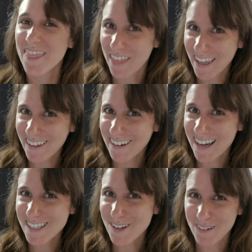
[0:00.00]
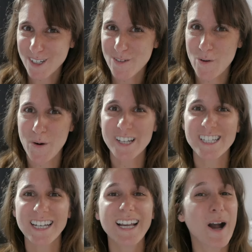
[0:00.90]
Thank you guys so much for
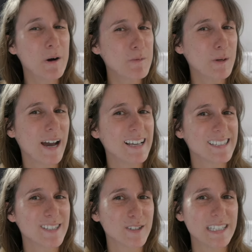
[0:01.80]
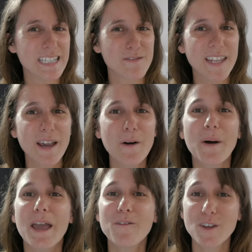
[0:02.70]
watching. I hope you guys enjoyed this
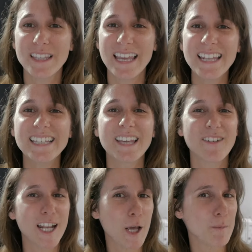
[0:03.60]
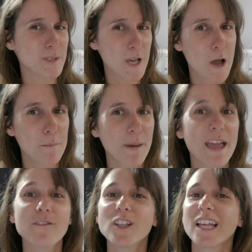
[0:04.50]
video. If you did, give it a thumbs up.
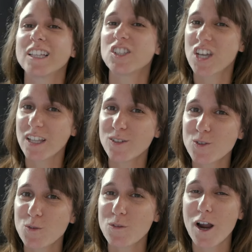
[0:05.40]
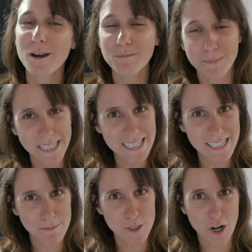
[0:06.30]
If you like the channel so far, please
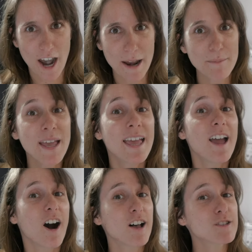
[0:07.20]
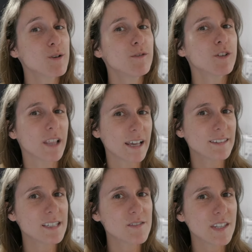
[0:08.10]
subscribe. Also, if you
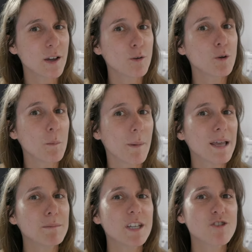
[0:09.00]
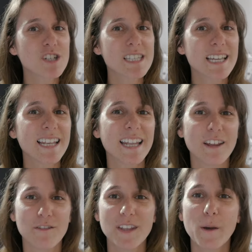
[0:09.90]
like this video, you might be interested in
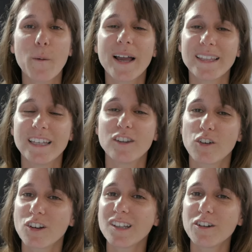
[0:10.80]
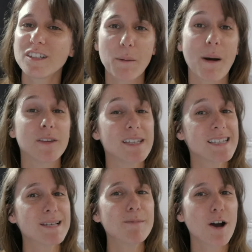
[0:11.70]
a video I did earlier about the
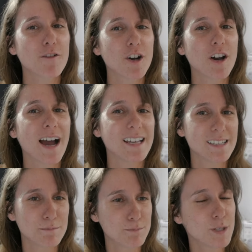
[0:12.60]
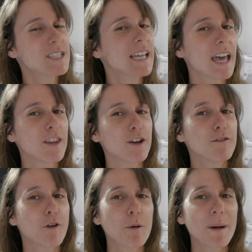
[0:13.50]
slipcover I put together
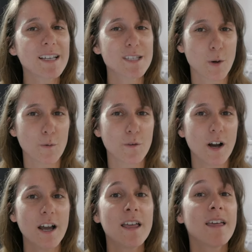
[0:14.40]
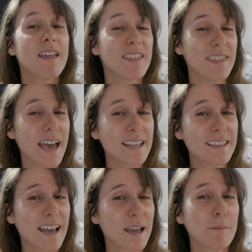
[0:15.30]
for my sofa.
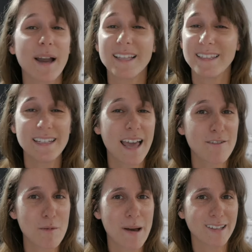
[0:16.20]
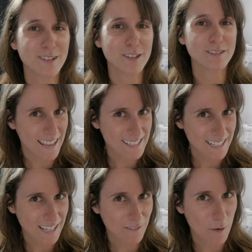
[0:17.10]
That time I didn't have a pattern. Thanks
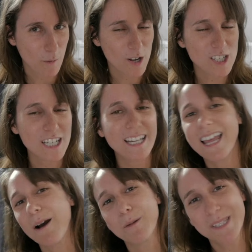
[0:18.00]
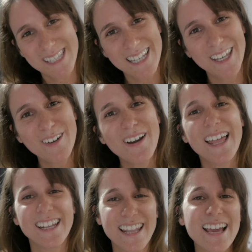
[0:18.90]
again for watching and I will see you
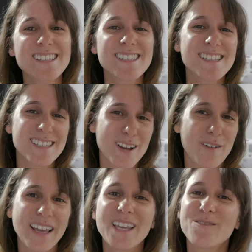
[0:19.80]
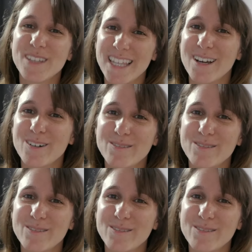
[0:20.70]
in the next sewing video.